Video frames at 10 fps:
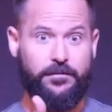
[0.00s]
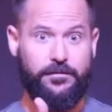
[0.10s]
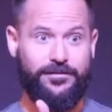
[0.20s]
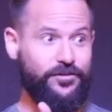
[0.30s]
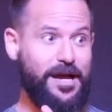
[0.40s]

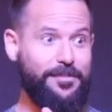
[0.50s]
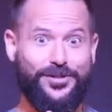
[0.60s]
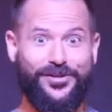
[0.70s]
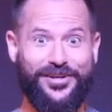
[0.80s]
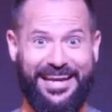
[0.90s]
there's an
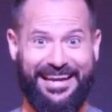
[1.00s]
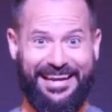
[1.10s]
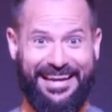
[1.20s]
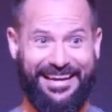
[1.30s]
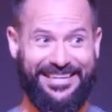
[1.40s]
opportunity
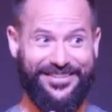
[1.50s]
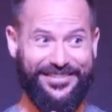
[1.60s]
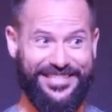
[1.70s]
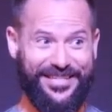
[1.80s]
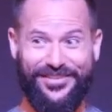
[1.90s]
to
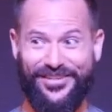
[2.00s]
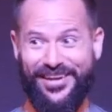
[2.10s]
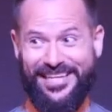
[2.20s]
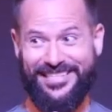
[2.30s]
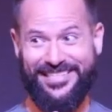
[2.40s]
receive the
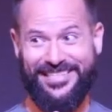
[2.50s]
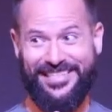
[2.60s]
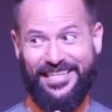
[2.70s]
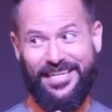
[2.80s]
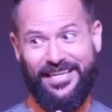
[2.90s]
grace.
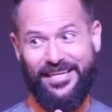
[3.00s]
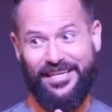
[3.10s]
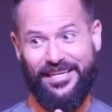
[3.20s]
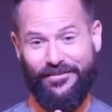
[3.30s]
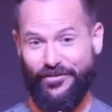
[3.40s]

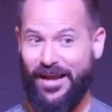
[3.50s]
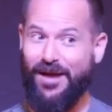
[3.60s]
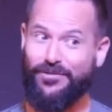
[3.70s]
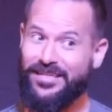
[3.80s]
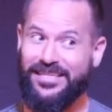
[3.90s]
If you're
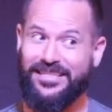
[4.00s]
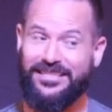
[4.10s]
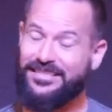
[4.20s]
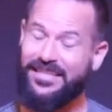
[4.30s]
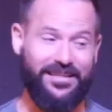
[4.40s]
not breathing,
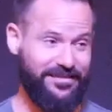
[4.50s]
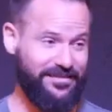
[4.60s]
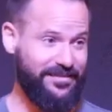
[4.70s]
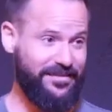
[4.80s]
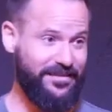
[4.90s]
it's done.
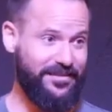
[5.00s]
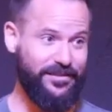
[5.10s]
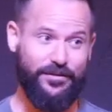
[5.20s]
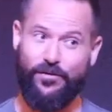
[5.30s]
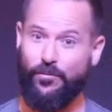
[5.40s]

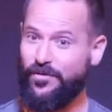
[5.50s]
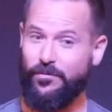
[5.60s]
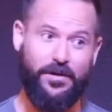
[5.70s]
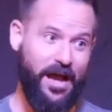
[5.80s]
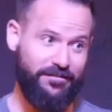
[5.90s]
You're either with him or not.